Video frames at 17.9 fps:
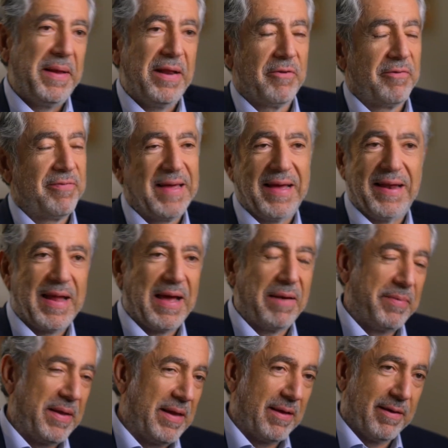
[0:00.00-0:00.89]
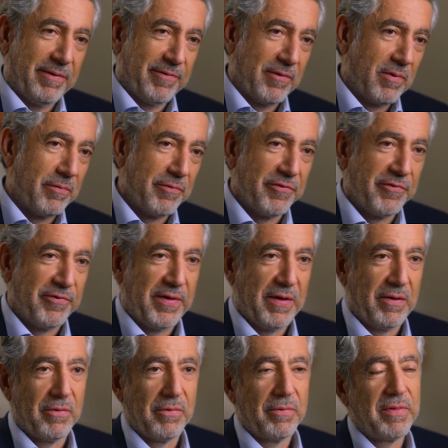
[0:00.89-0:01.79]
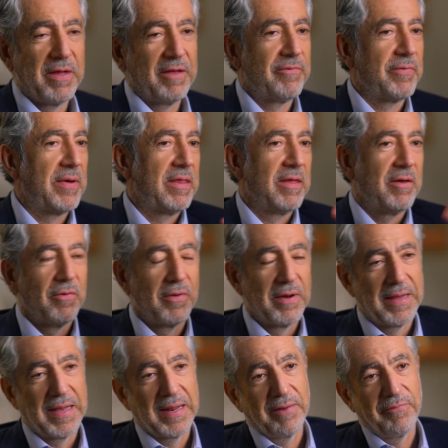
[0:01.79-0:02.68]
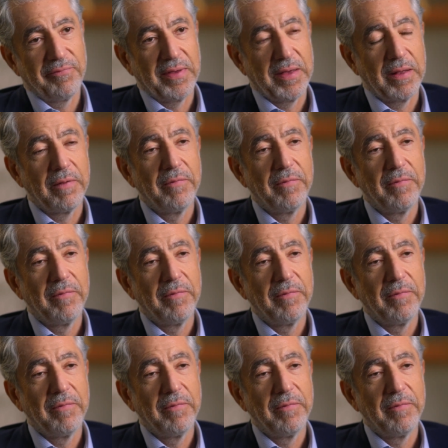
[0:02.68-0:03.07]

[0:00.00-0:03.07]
of that happening is almost zero. That's why they all kind of fail.